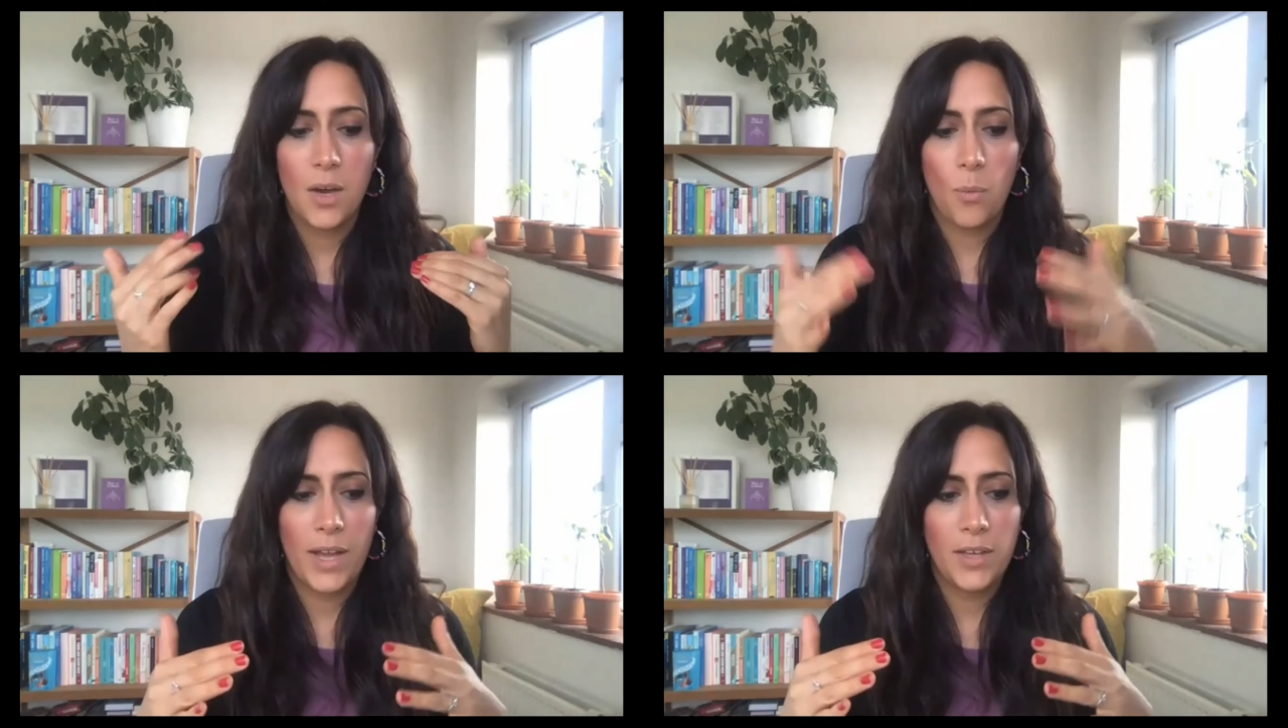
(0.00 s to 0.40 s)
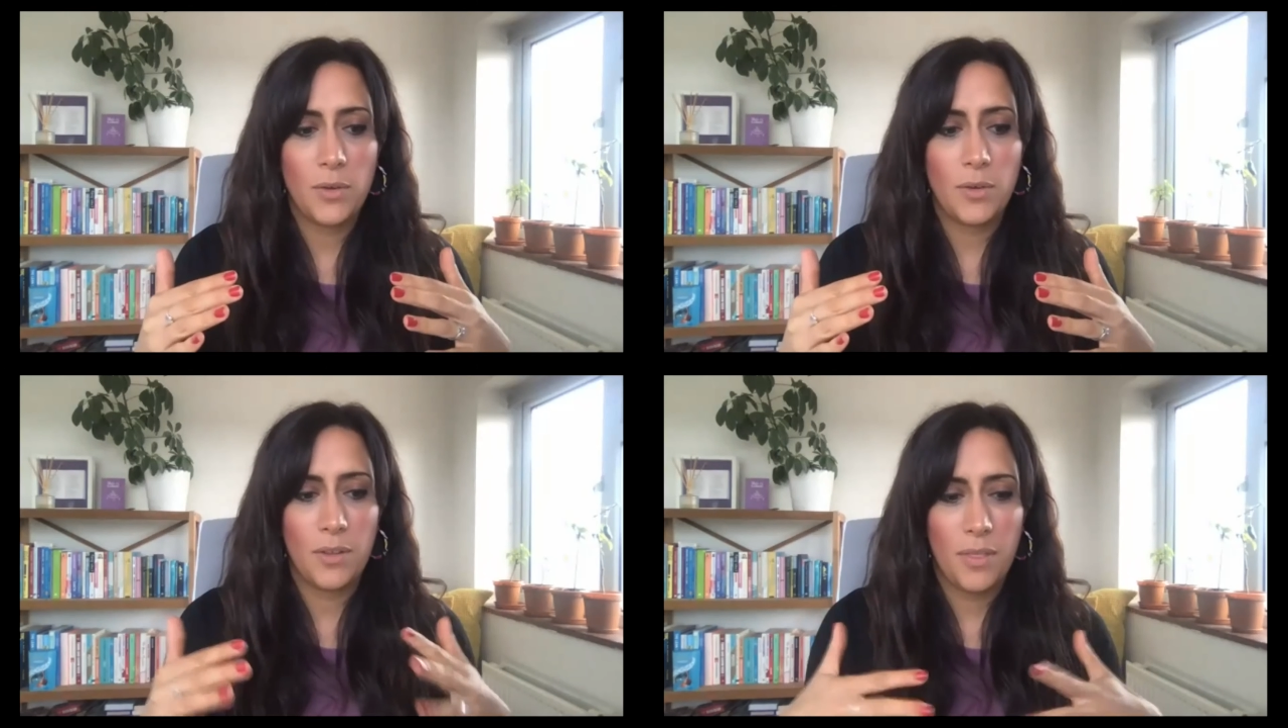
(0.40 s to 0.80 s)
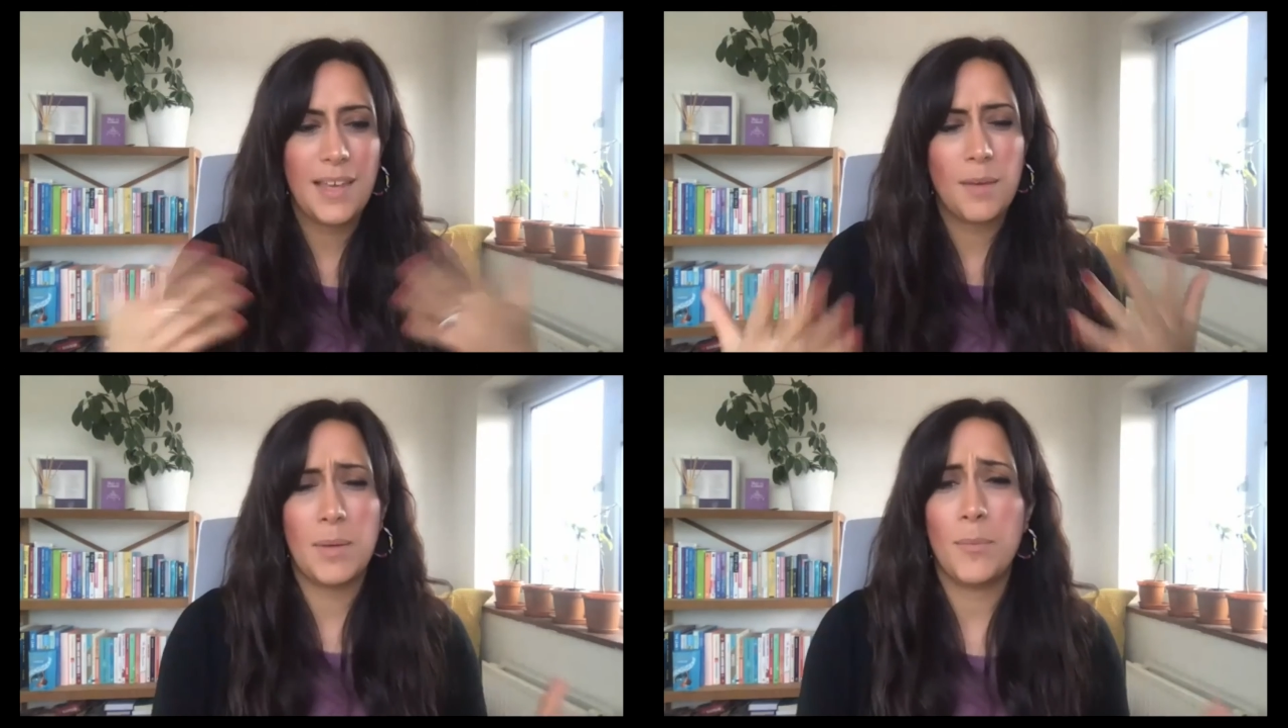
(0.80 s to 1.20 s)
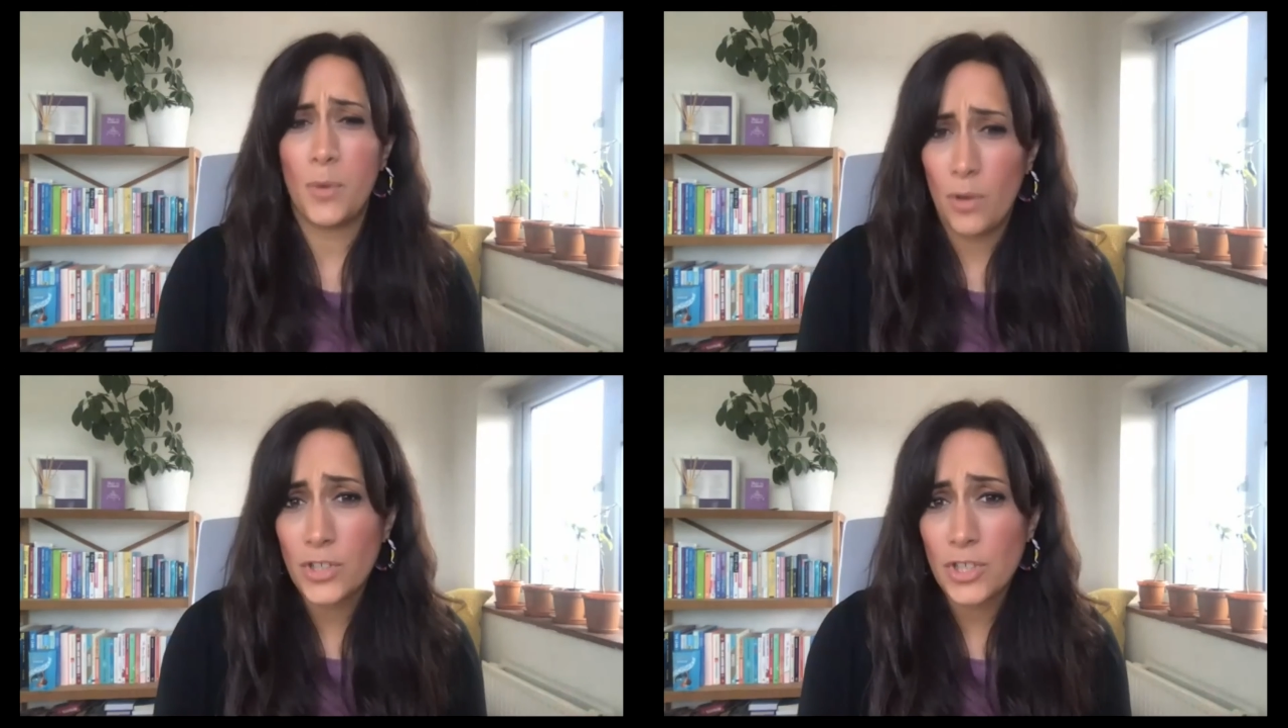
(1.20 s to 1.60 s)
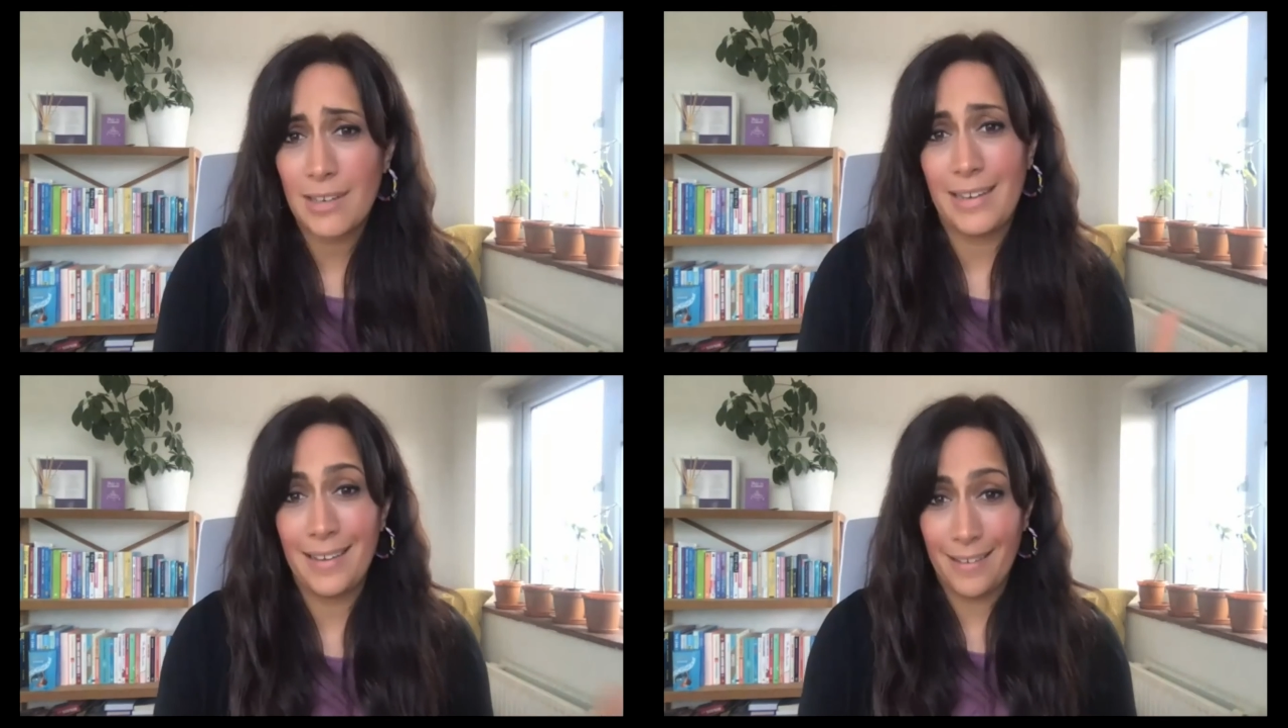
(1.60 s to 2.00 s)
where you can think a bit more
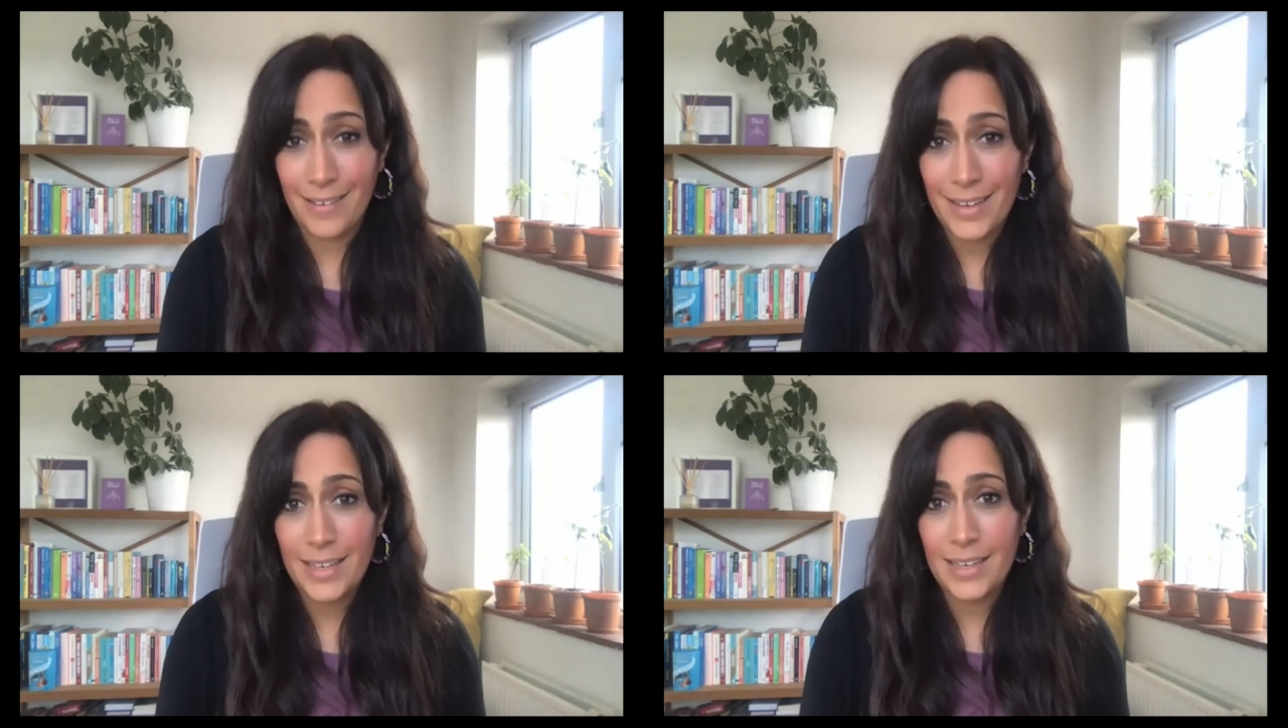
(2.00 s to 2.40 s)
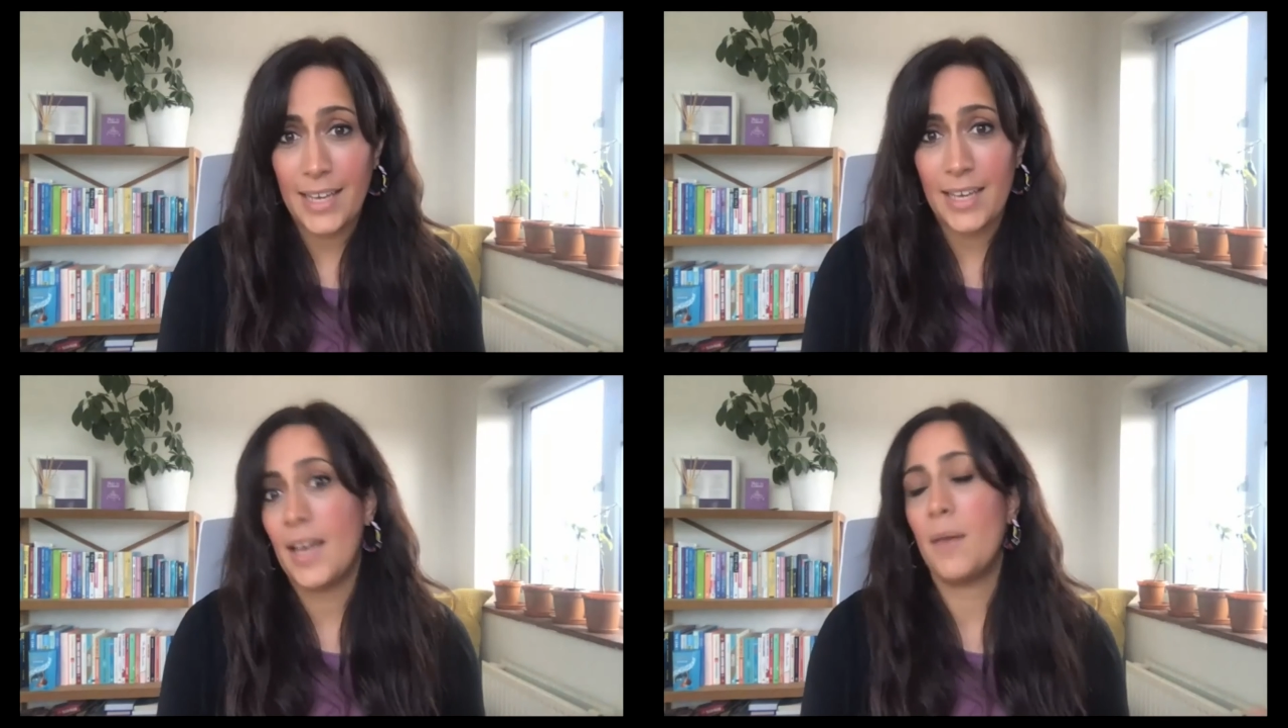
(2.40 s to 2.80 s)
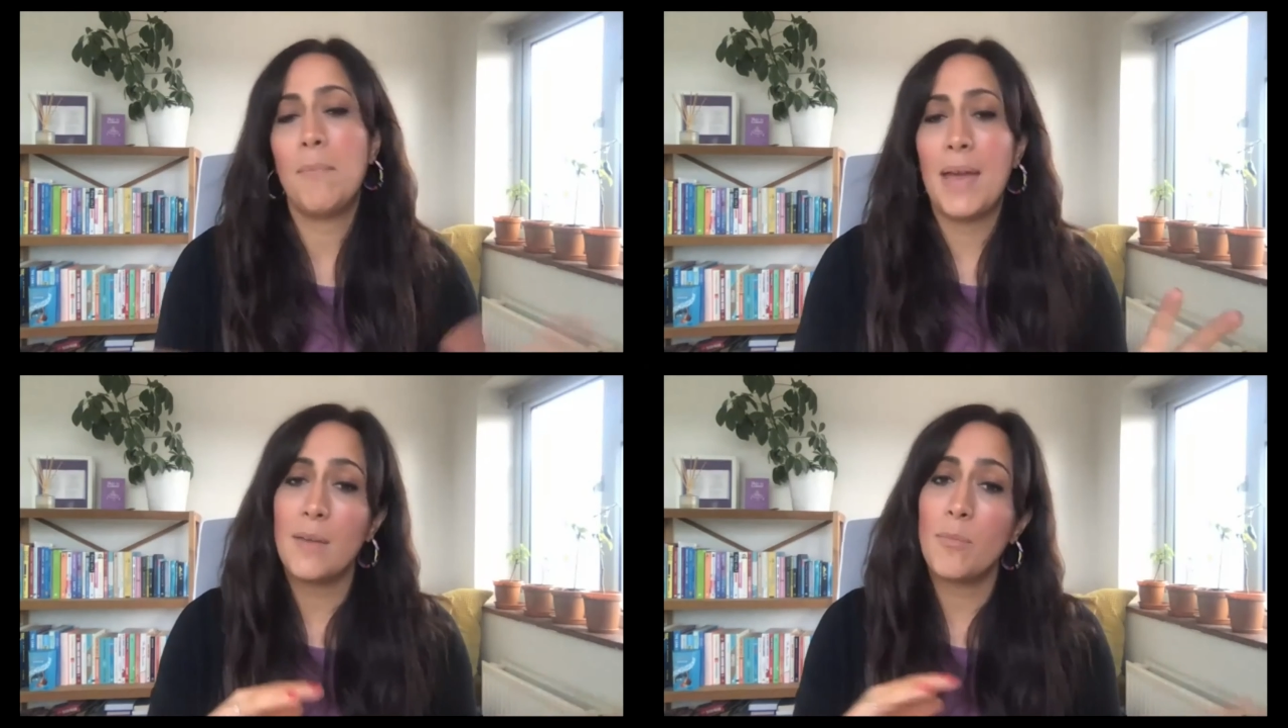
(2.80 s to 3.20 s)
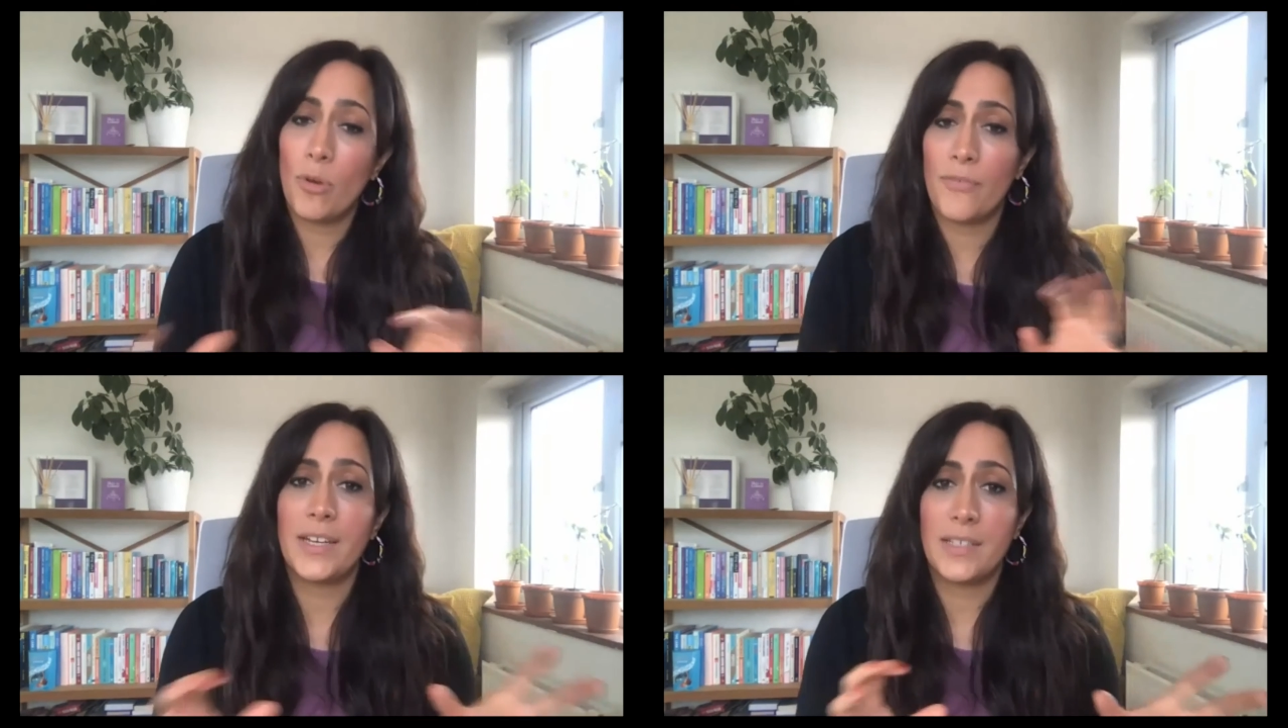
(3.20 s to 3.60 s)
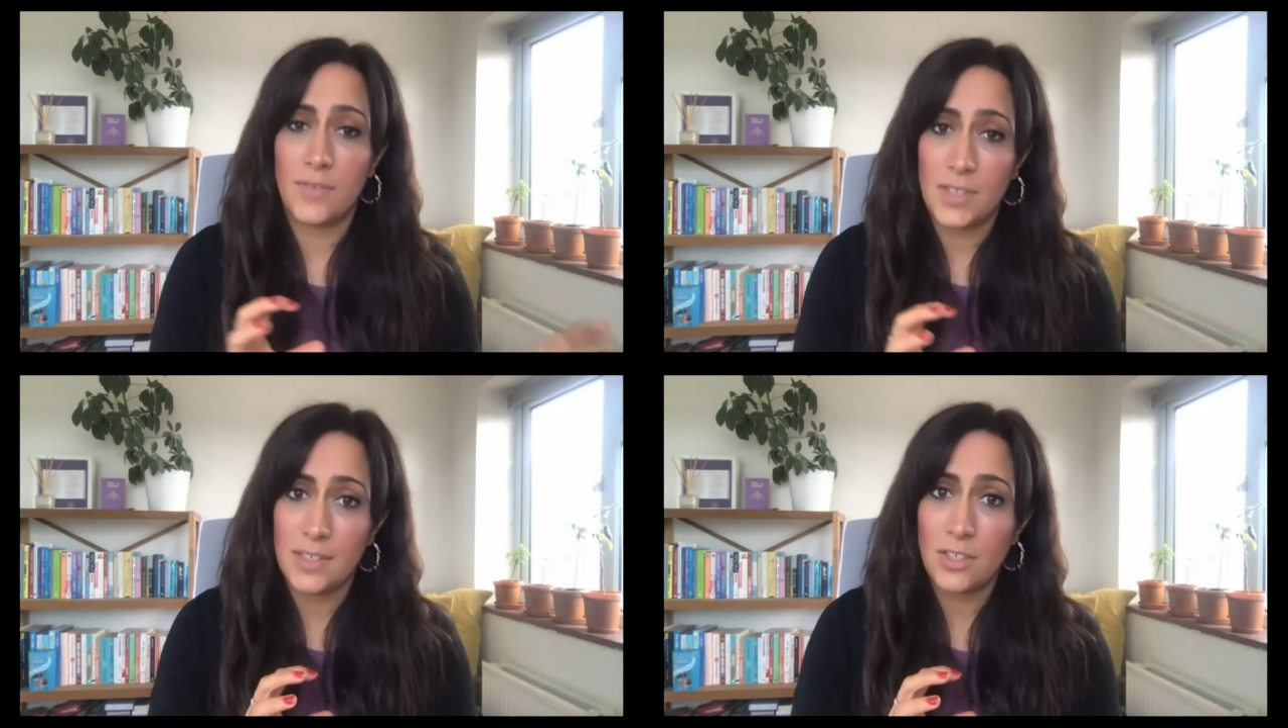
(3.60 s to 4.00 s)
logically and clearly and make more
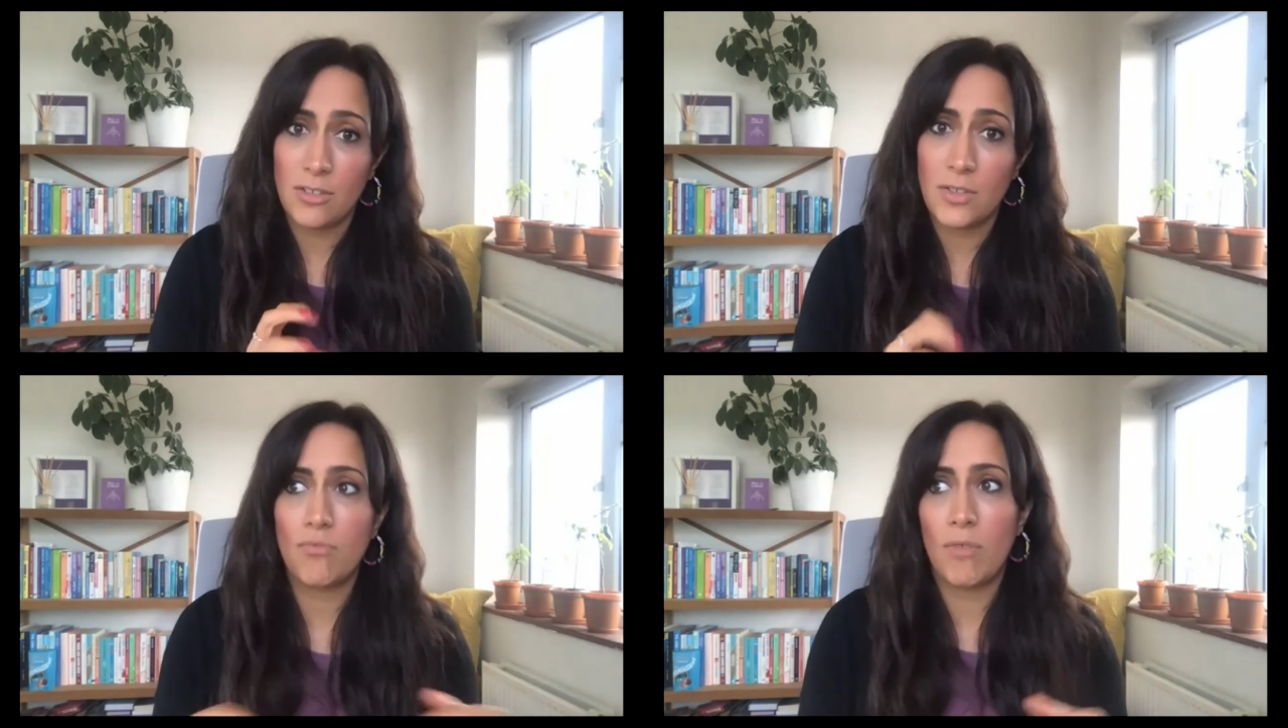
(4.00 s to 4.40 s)
effective decisions,